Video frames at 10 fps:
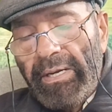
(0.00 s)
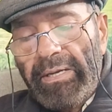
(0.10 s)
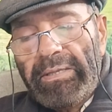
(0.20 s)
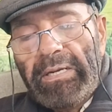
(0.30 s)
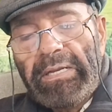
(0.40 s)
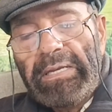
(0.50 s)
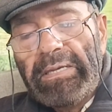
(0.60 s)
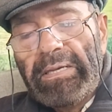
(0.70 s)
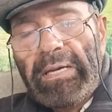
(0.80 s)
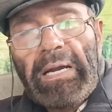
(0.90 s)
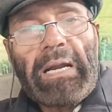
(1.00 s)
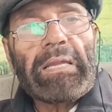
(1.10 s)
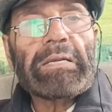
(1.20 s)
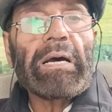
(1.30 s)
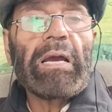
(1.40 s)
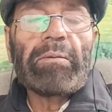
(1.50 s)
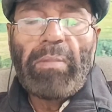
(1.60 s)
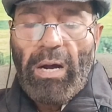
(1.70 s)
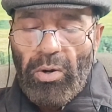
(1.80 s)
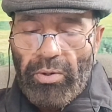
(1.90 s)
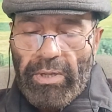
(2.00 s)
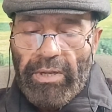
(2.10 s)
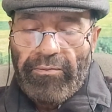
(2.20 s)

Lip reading: is the T and the time bound,